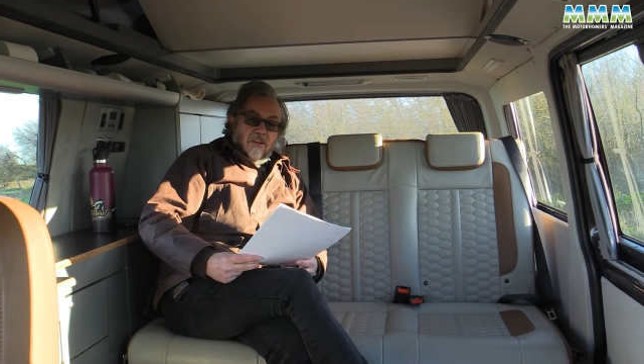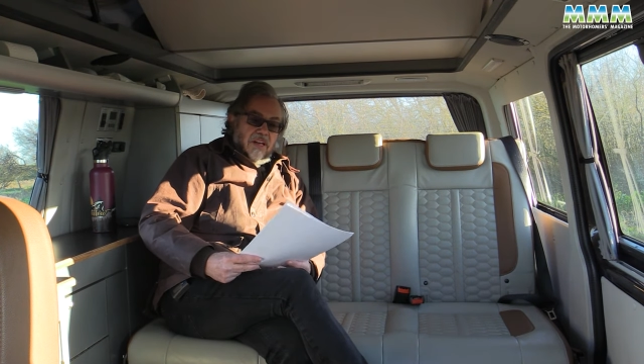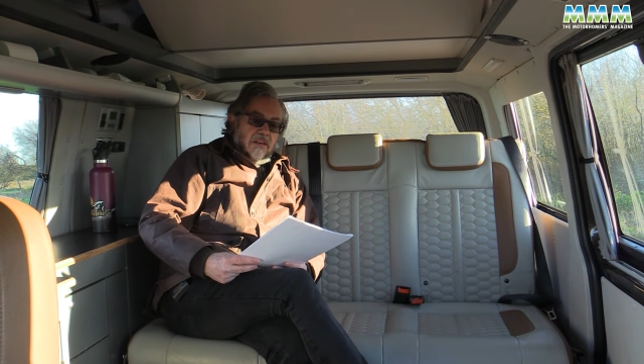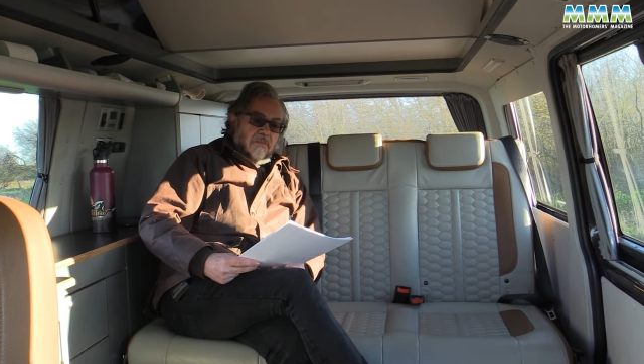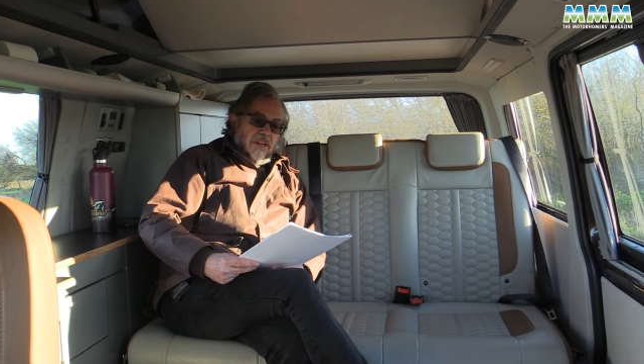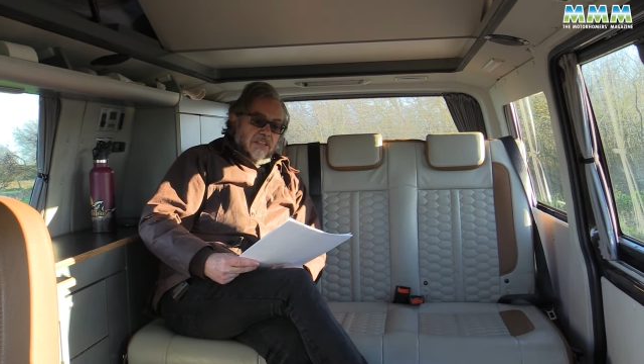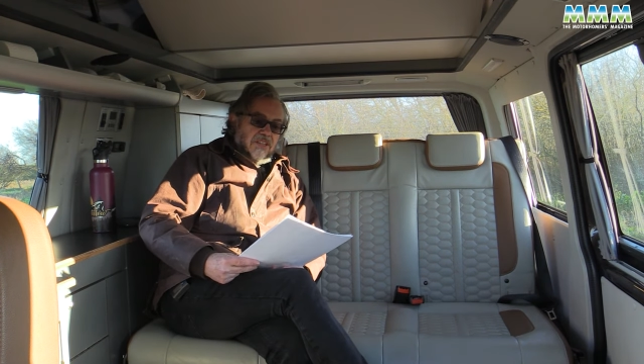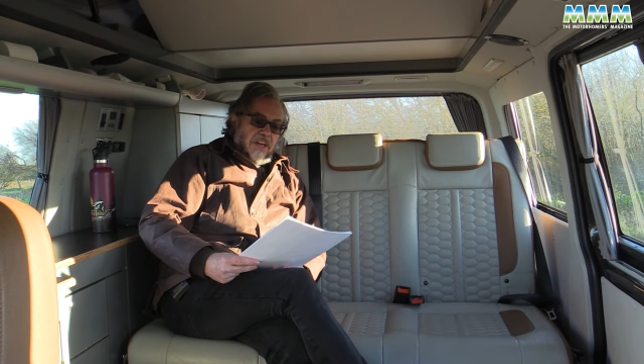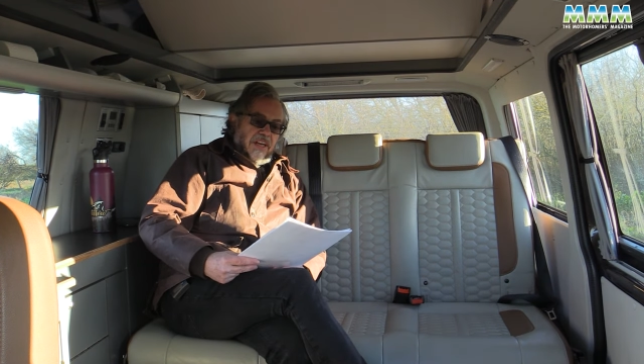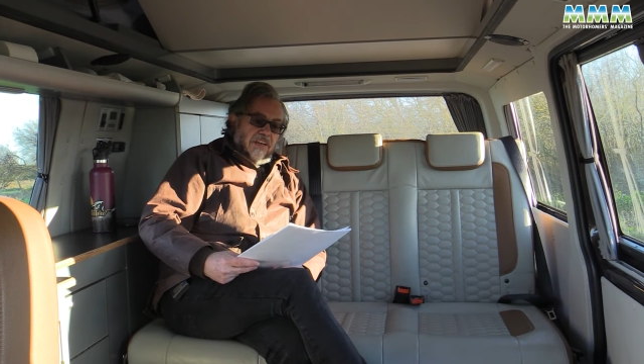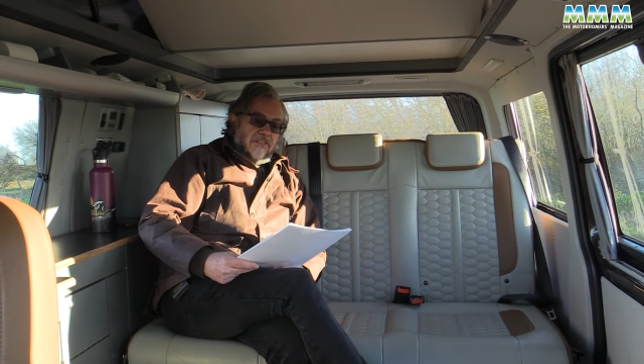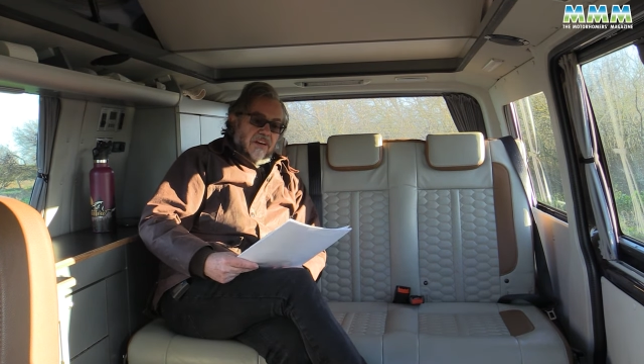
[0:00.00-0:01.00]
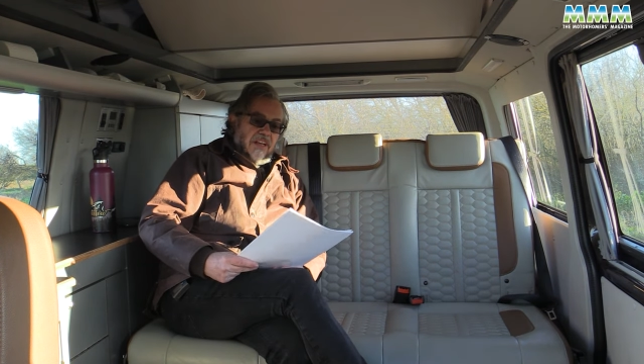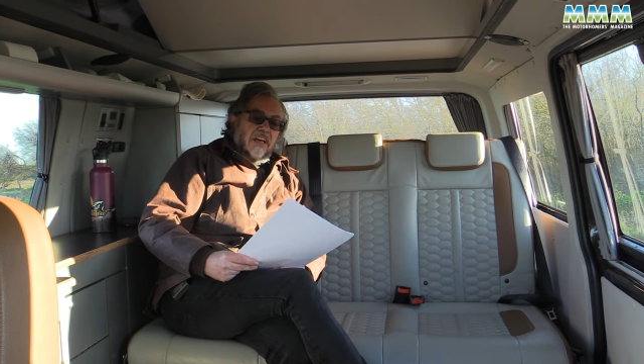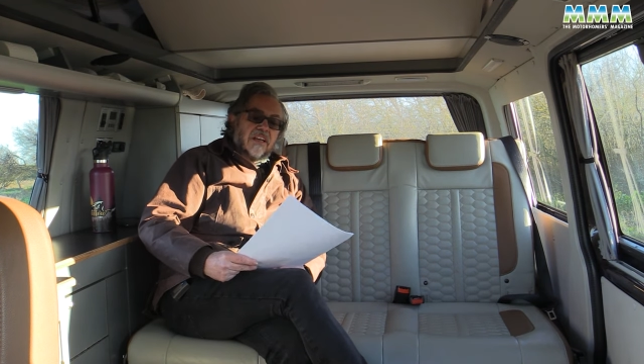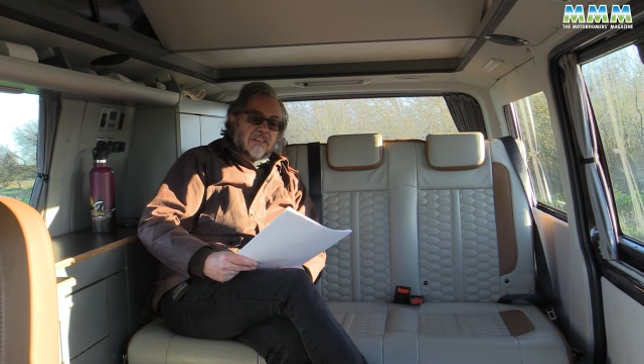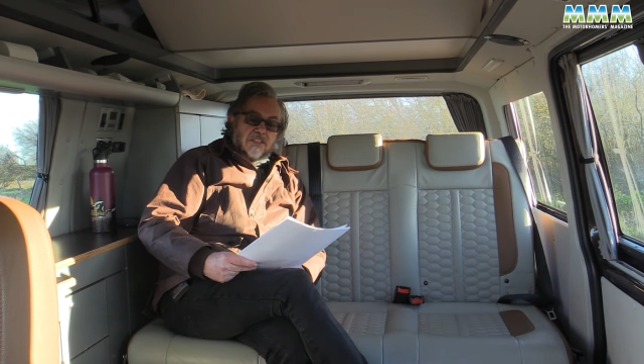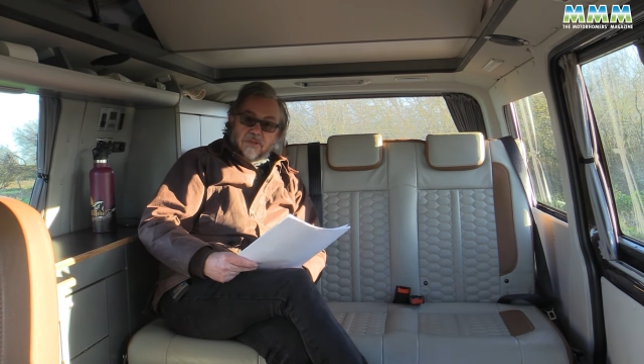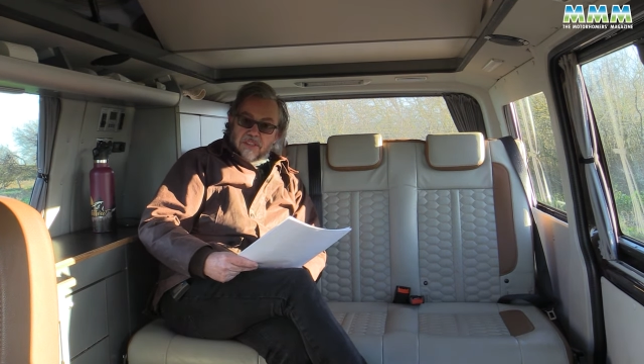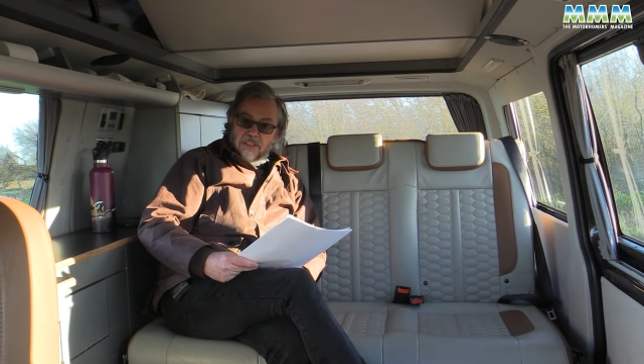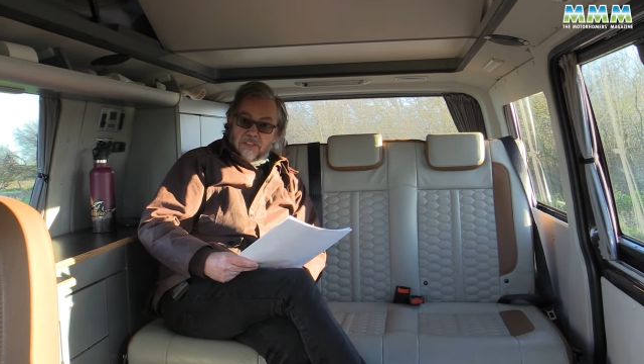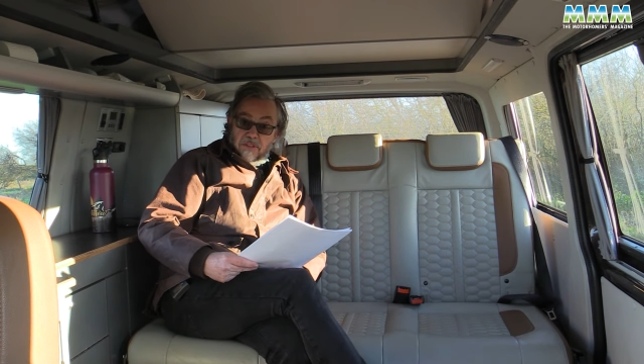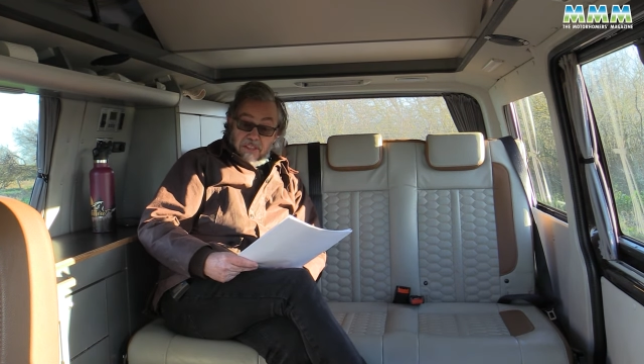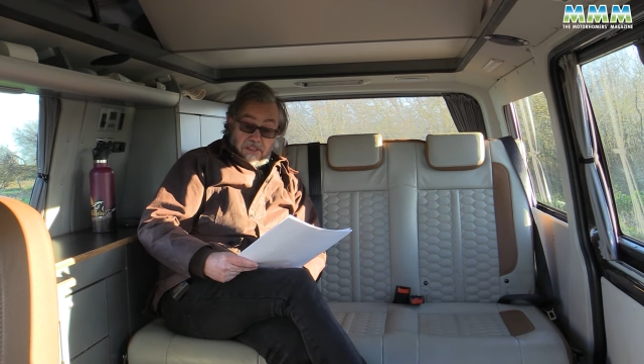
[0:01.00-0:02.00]
in mid-January
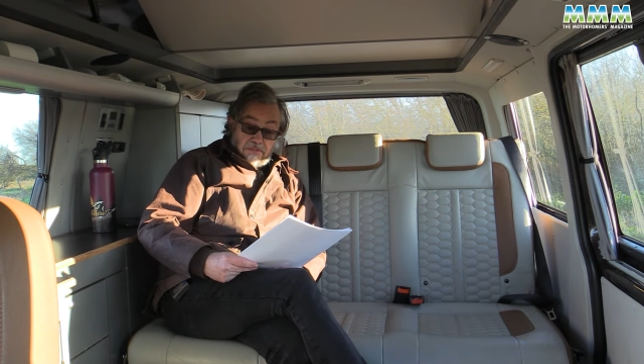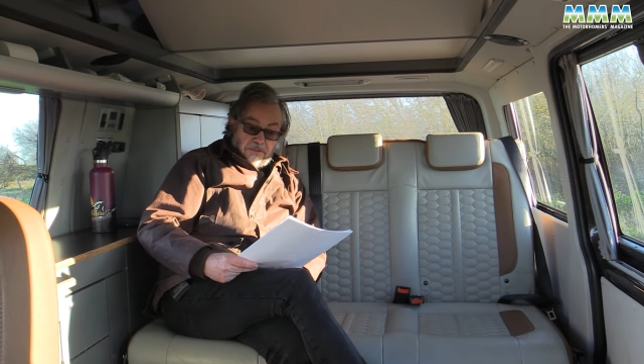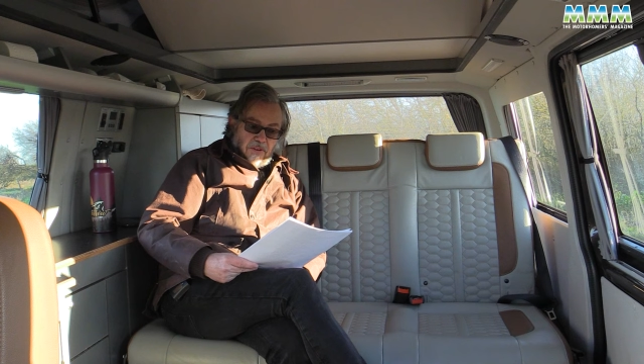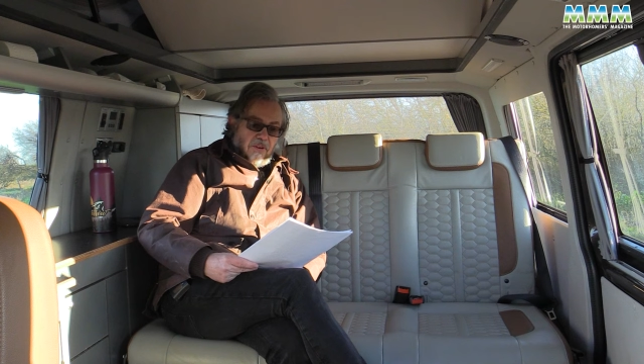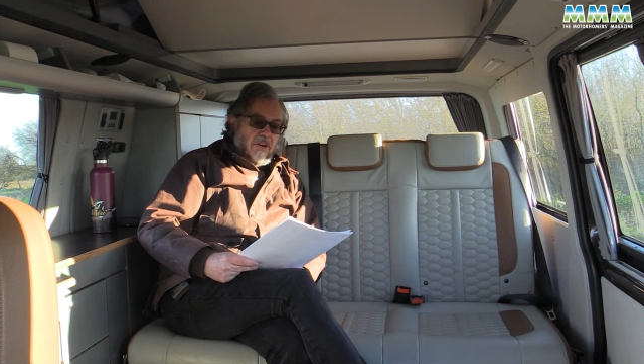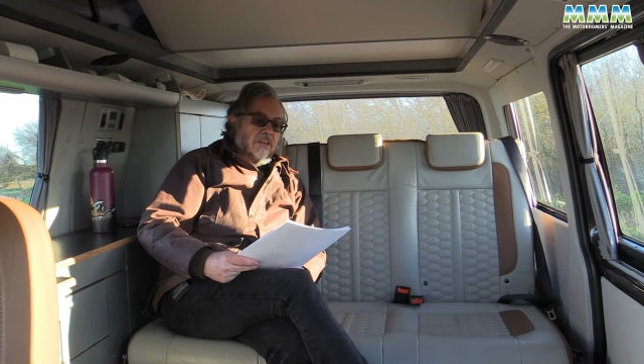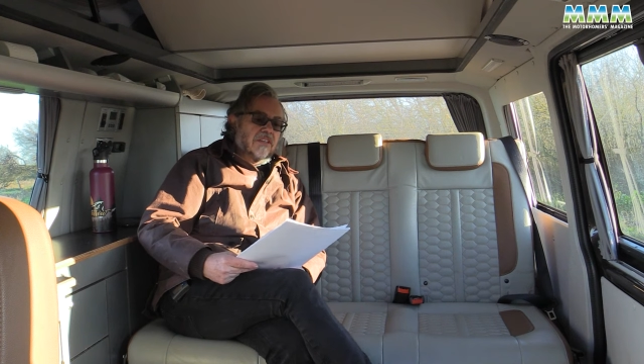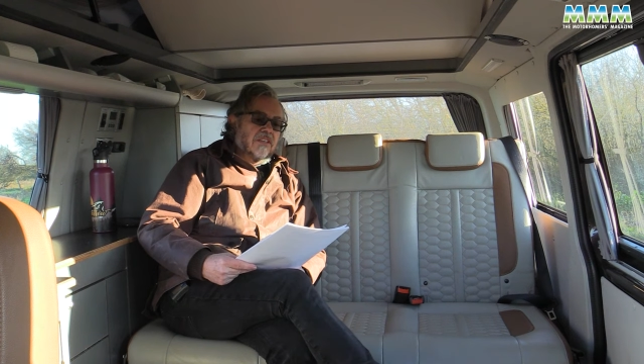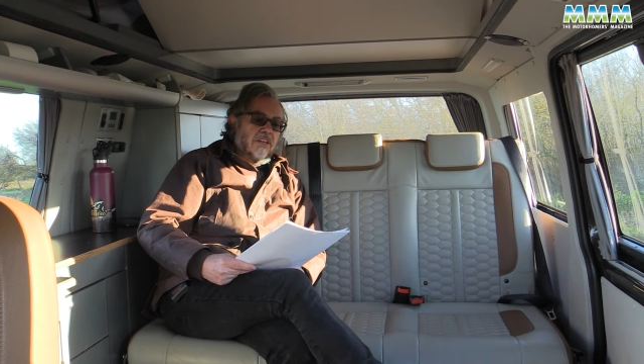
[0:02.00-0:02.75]
2024,